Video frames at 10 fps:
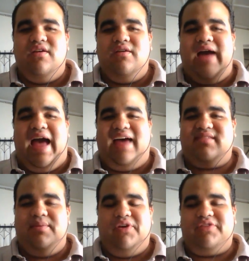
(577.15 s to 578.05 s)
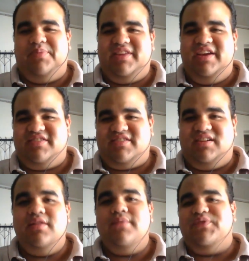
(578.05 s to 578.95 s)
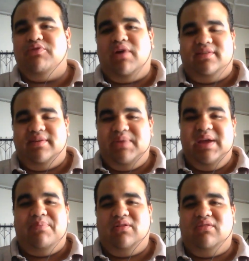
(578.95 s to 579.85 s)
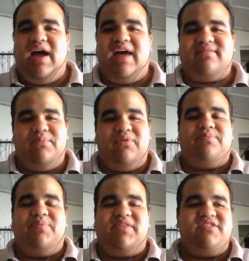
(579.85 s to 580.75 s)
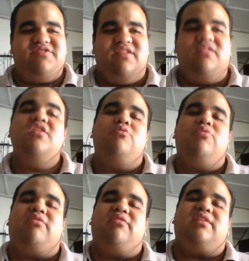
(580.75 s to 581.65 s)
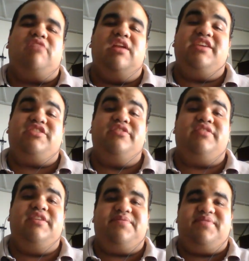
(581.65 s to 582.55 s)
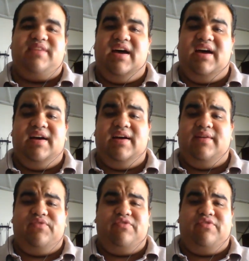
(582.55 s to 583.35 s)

who has the most potential where are the people who has the most potential where the relationships uh,